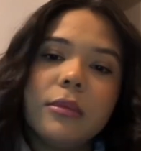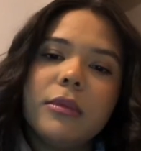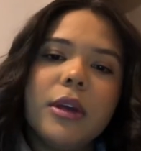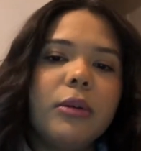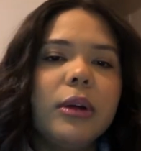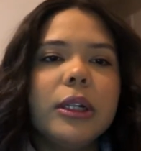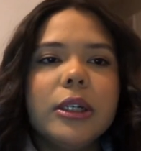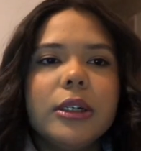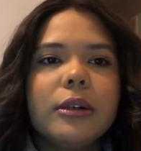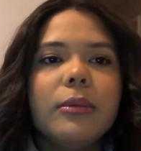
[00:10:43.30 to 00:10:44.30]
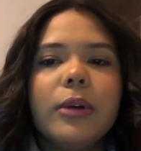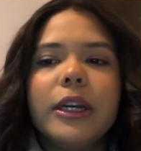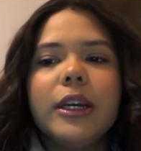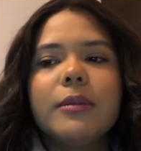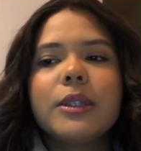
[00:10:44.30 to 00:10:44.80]
They're really good when
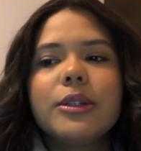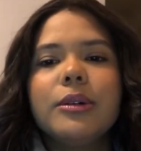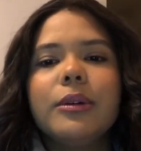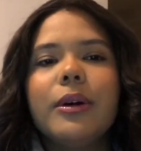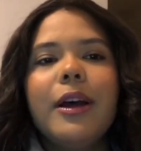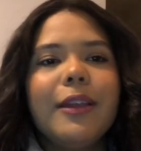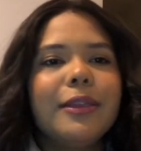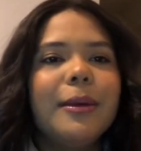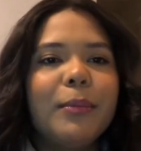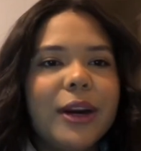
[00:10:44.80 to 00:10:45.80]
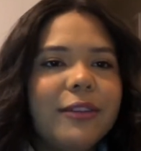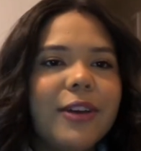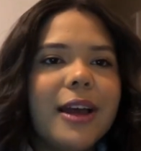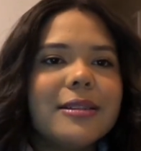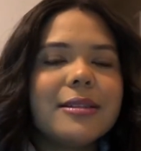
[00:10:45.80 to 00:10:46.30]
it comes to the
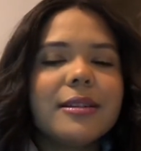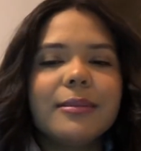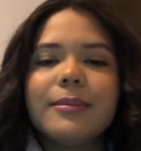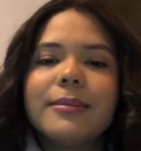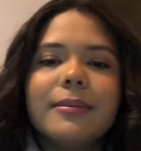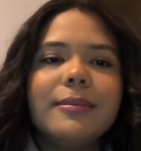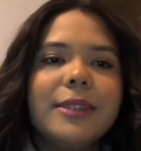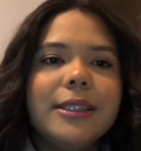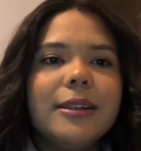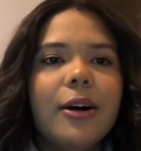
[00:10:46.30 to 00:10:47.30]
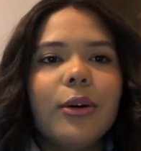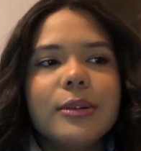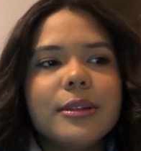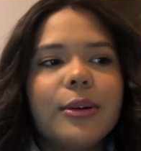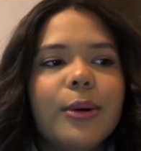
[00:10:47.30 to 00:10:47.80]
breakfast
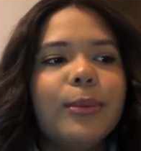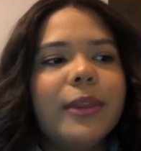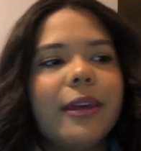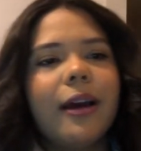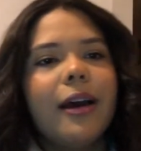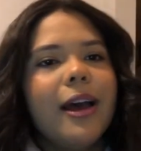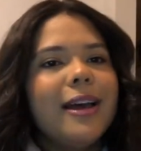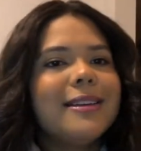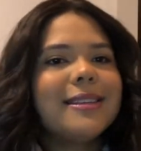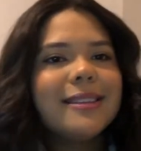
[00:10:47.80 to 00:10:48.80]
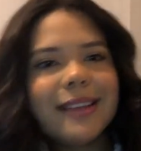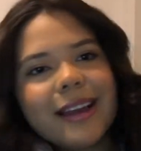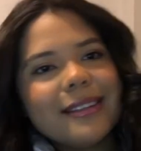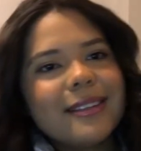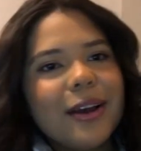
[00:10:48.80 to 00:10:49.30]
also with a
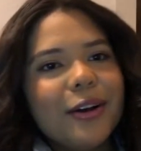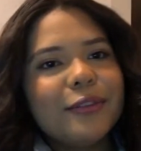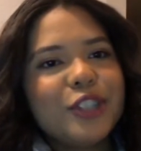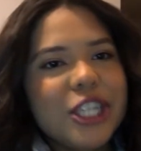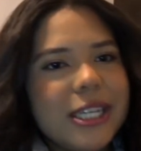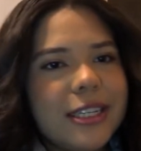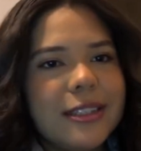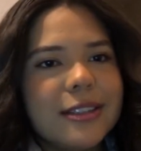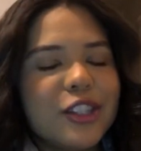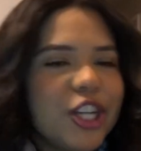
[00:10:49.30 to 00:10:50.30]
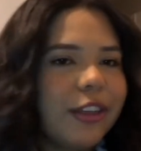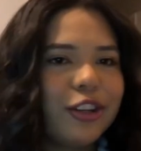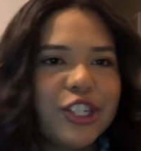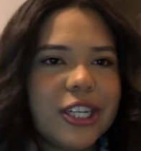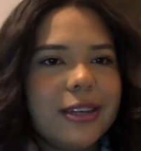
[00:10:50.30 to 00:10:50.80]
slice of cheese cheddar
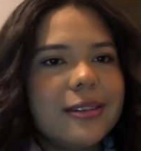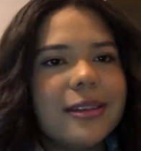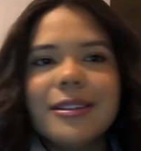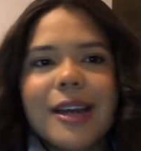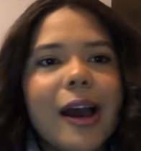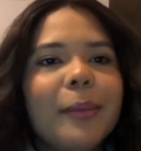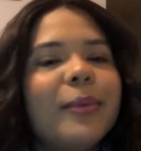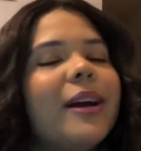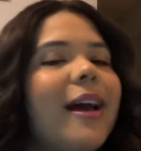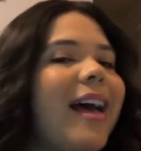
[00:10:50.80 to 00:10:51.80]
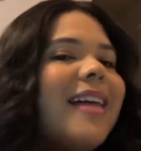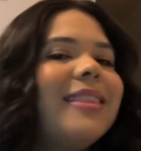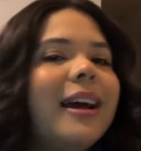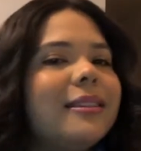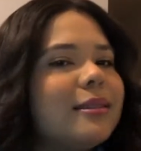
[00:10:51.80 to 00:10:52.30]
cheese on top
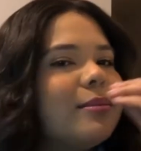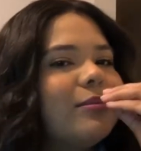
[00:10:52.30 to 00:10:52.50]
that's